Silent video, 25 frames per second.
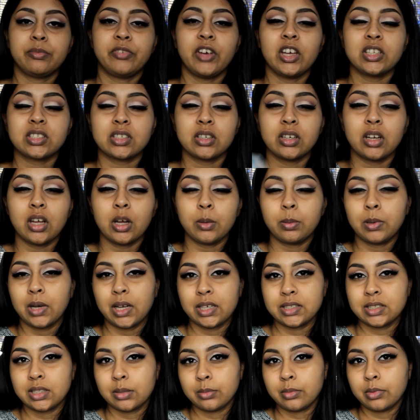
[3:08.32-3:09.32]
I'm first going to
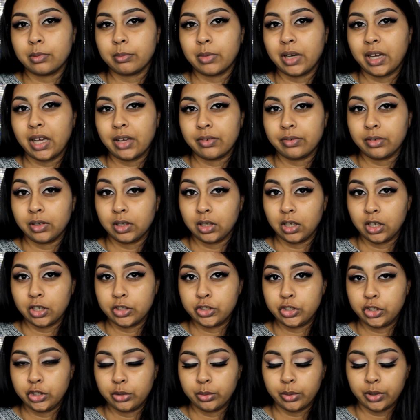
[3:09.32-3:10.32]
apply some of my
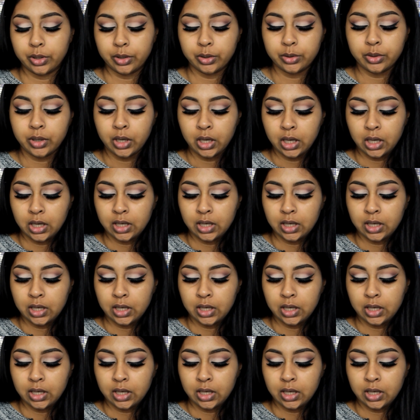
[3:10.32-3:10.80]
Effaclar Duo.